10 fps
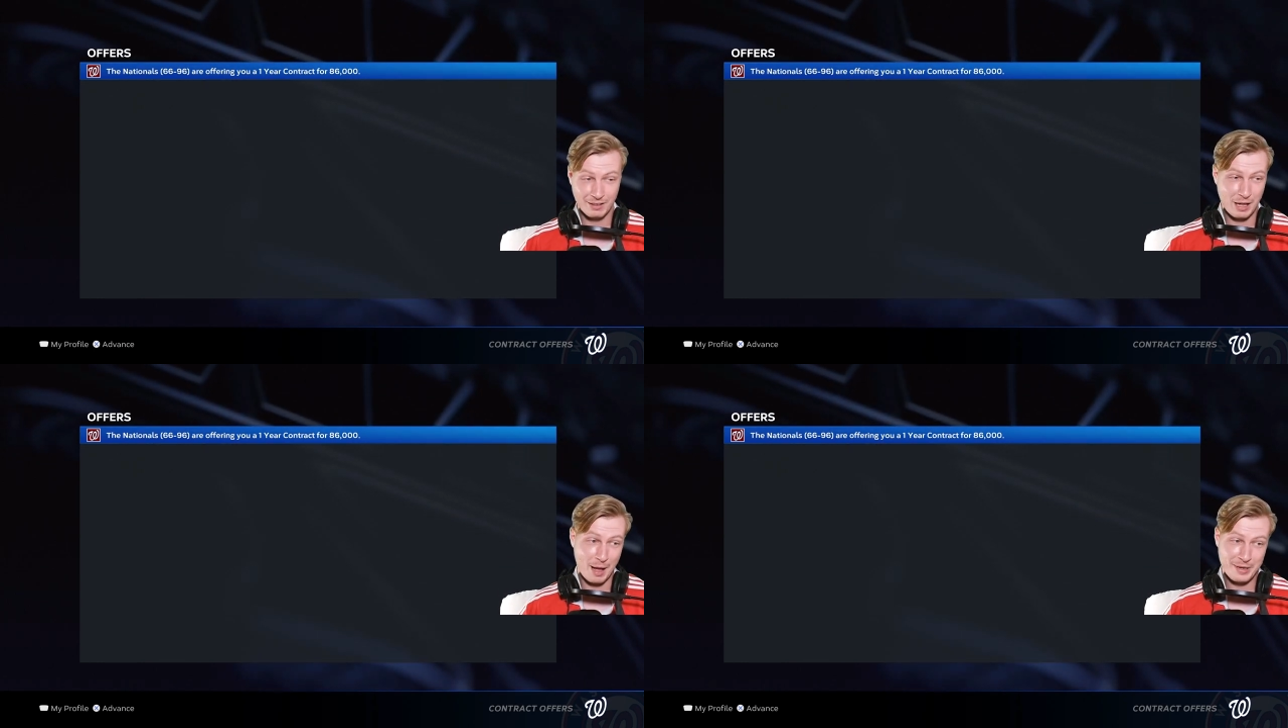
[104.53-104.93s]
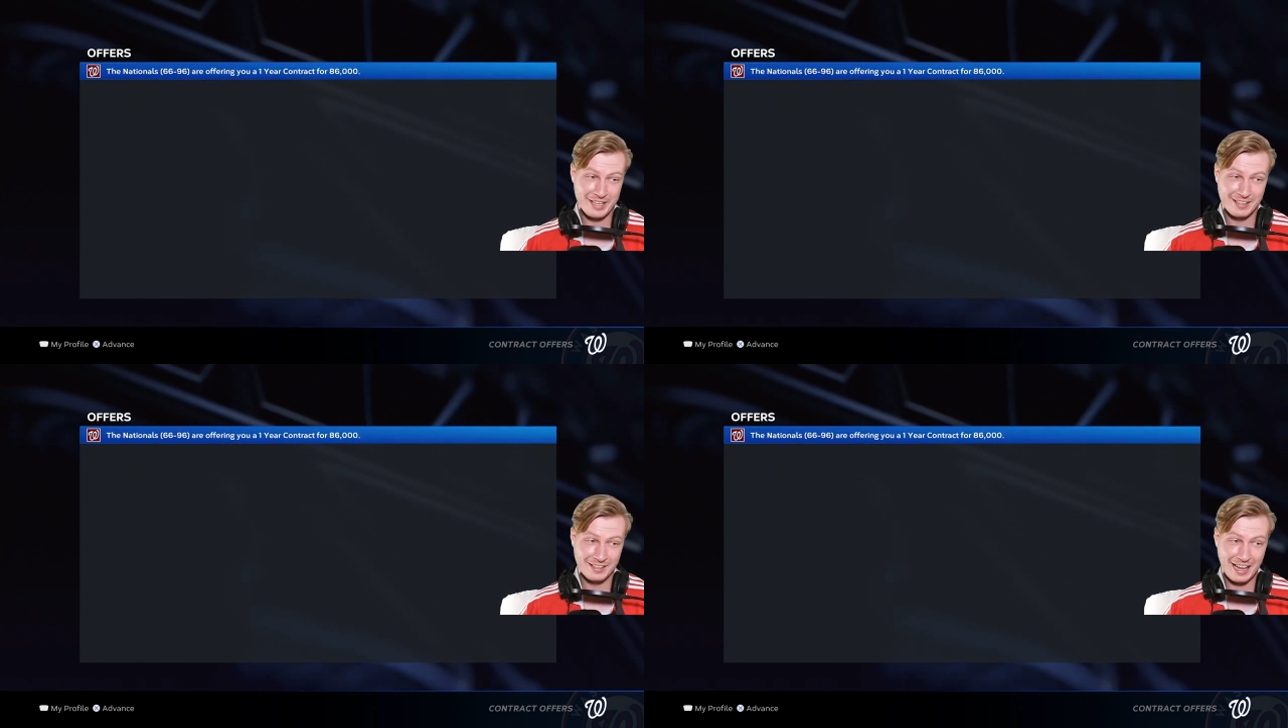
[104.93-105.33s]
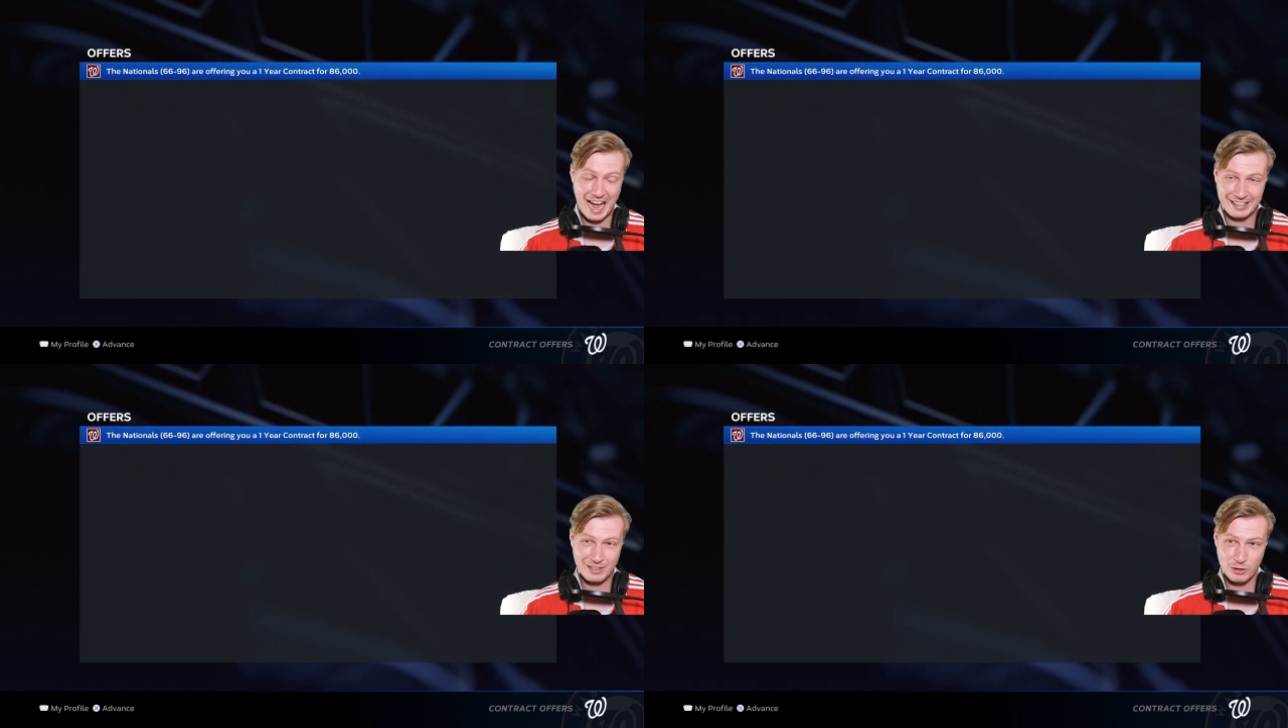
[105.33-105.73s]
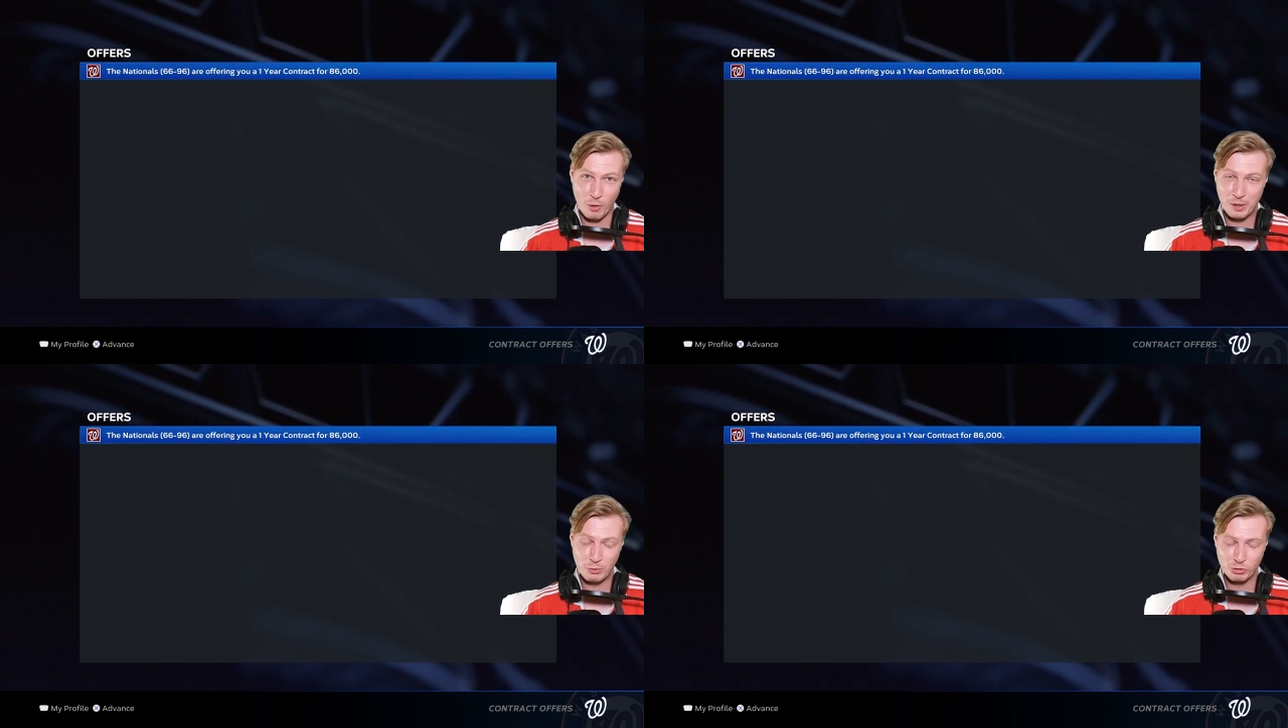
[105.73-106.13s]
I mean, I didn't
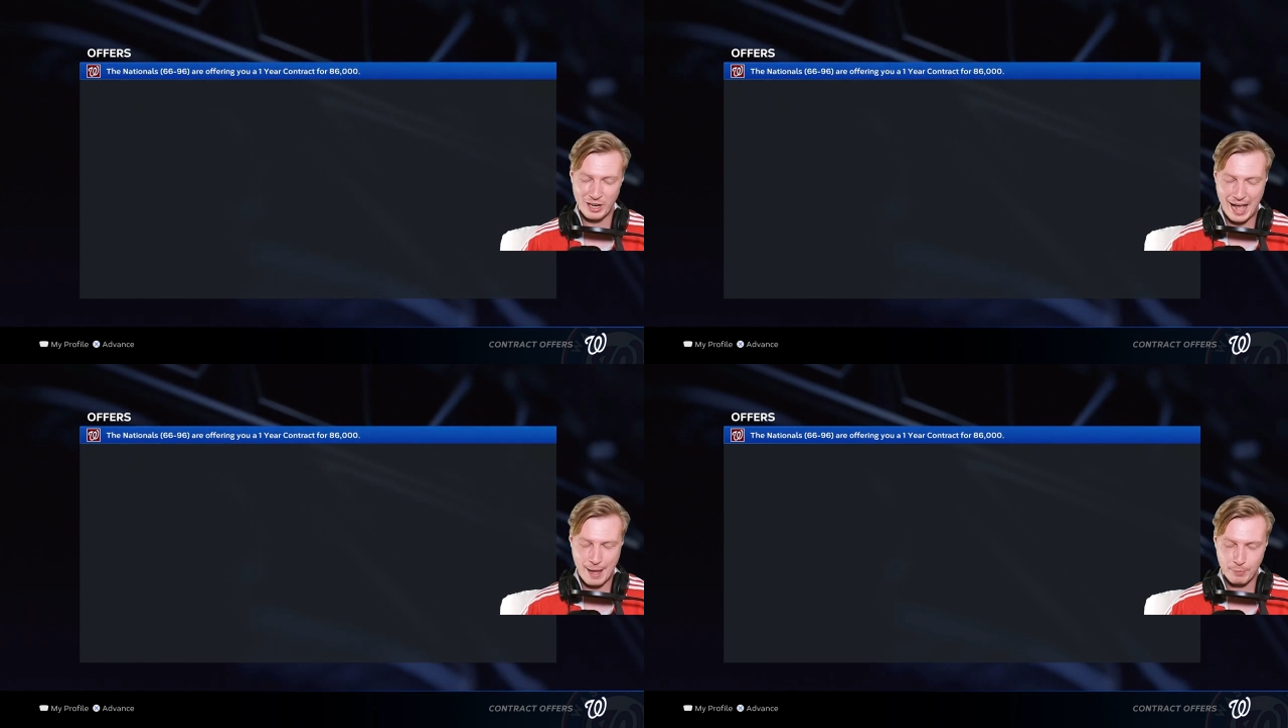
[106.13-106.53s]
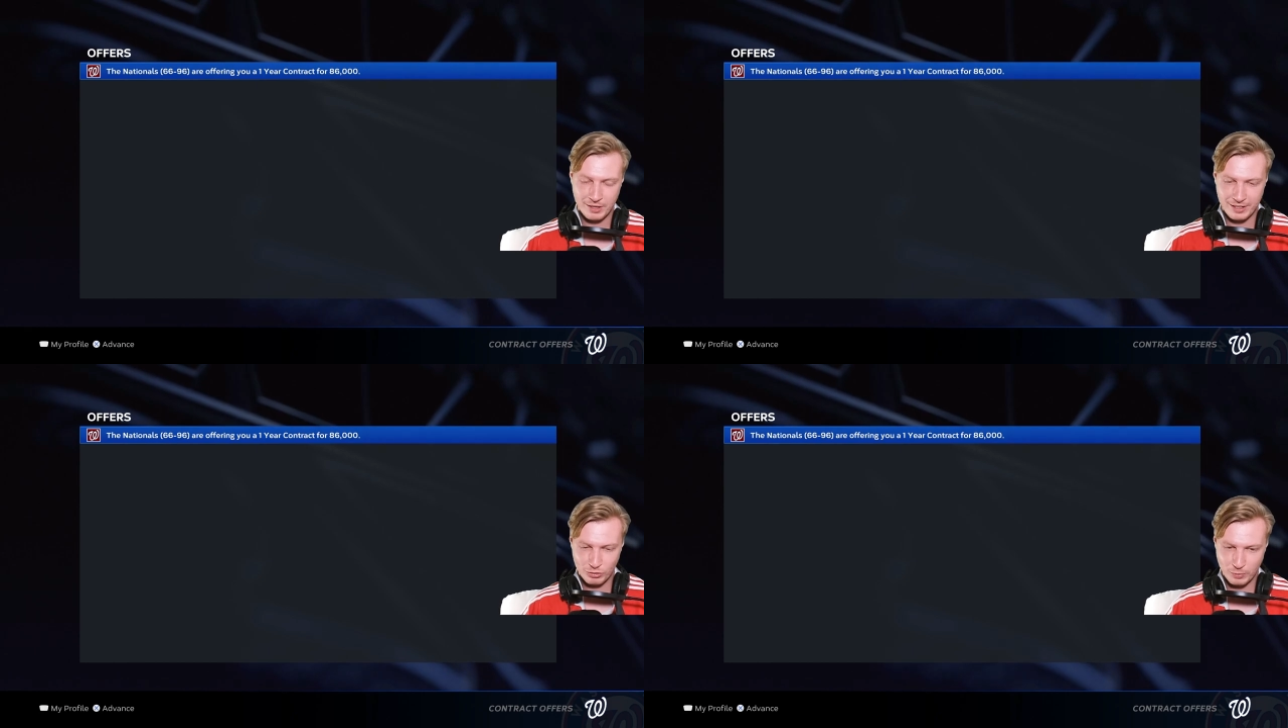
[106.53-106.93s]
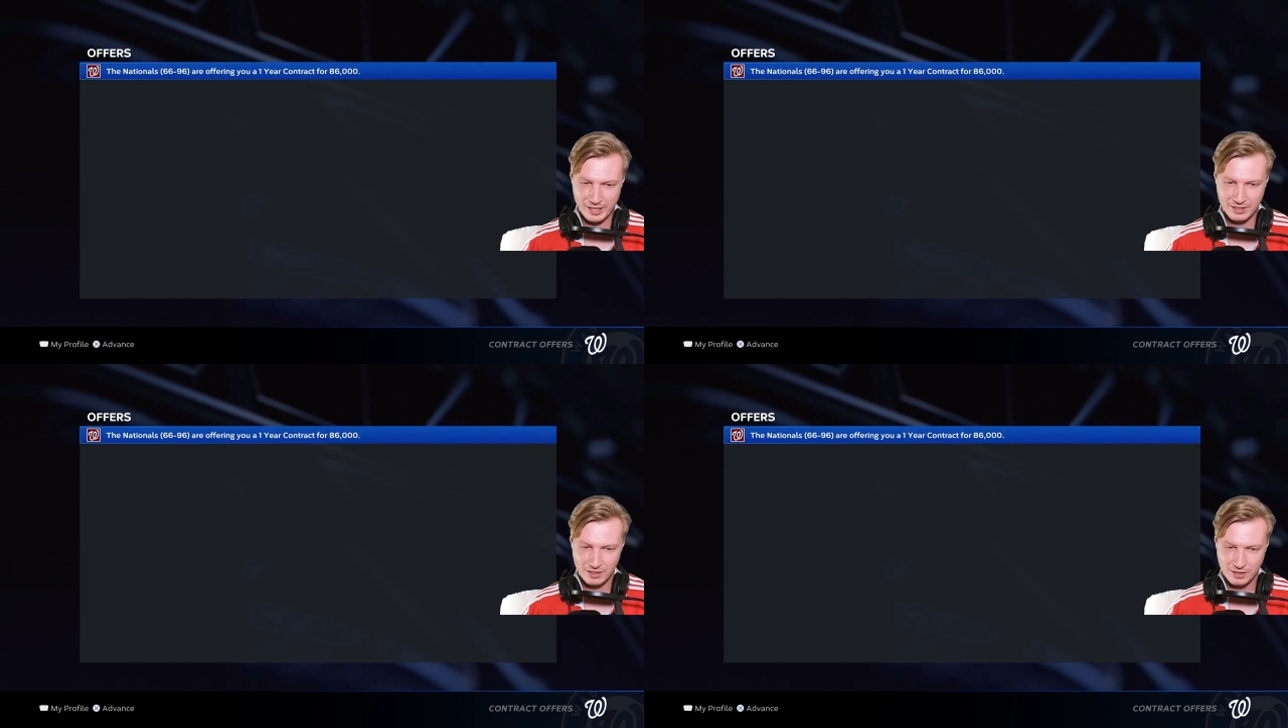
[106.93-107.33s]
know it was going to happen this way,